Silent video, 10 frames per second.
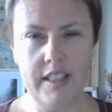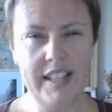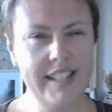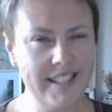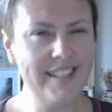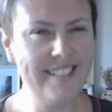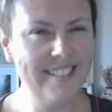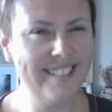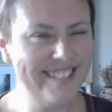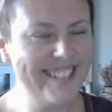much about
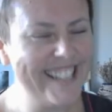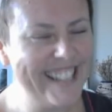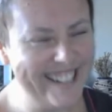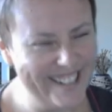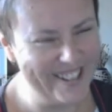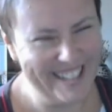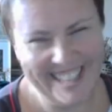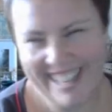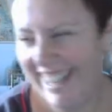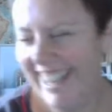how
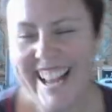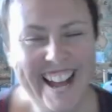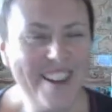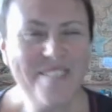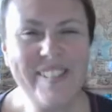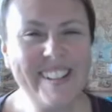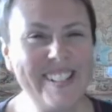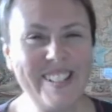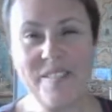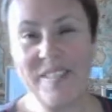I'm doing all of
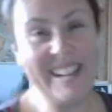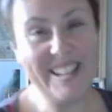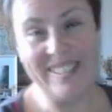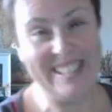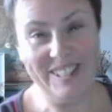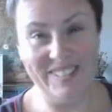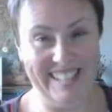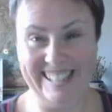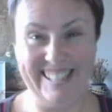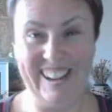this.
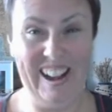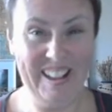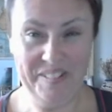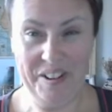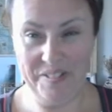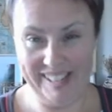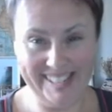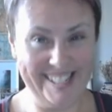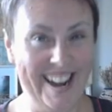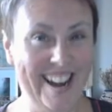So with
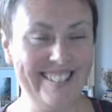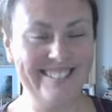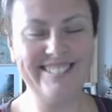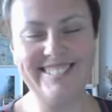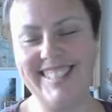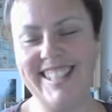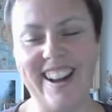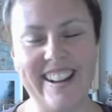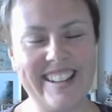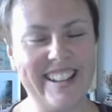Fight Like a Girl,
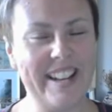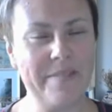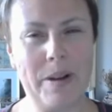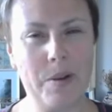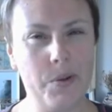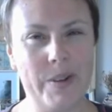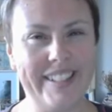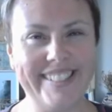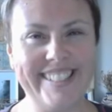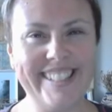um, in
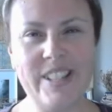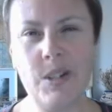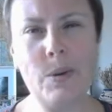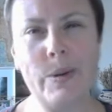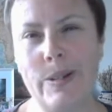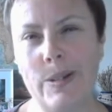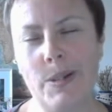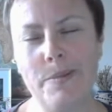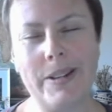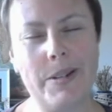round five,
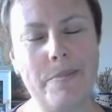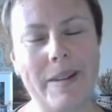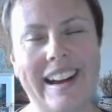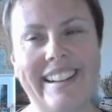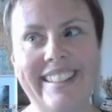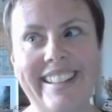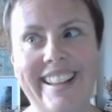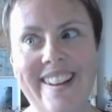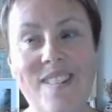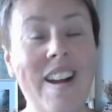the
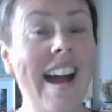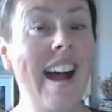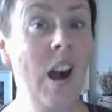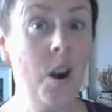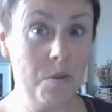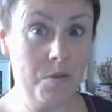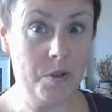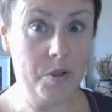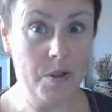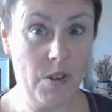the teams that
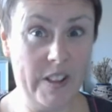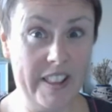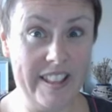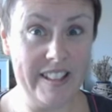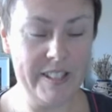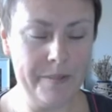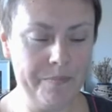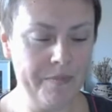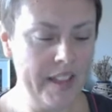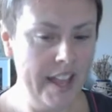were
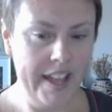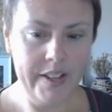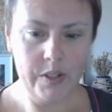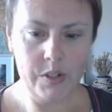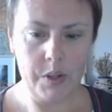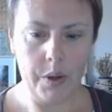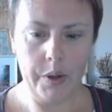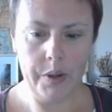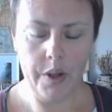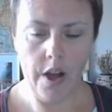connected to, to this
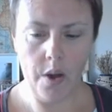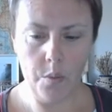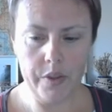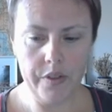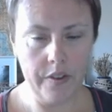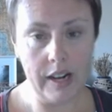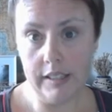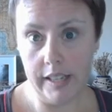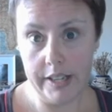particular project.